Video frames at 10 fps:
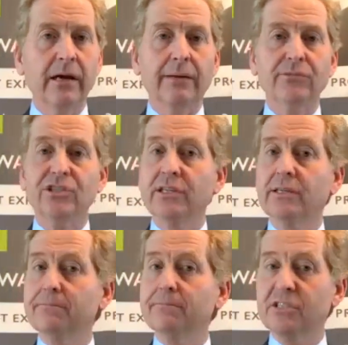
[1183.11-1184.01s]
I'm just
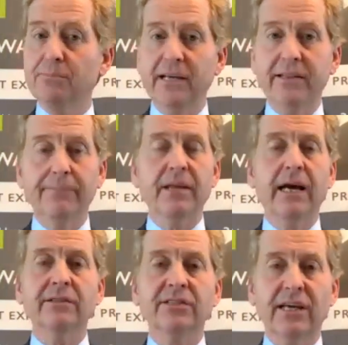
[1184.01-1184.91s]
going to split them
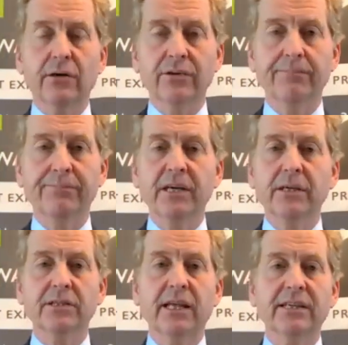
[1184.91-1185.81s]
and sell them.
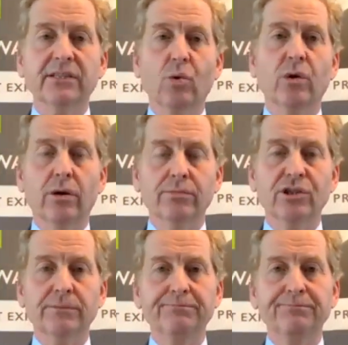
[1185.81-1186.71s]
So that's one
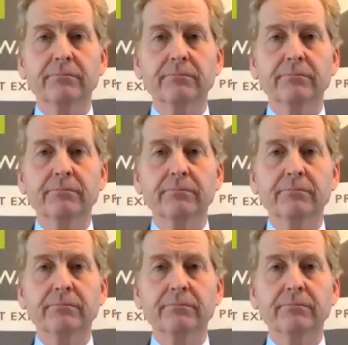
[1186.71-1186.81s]
option.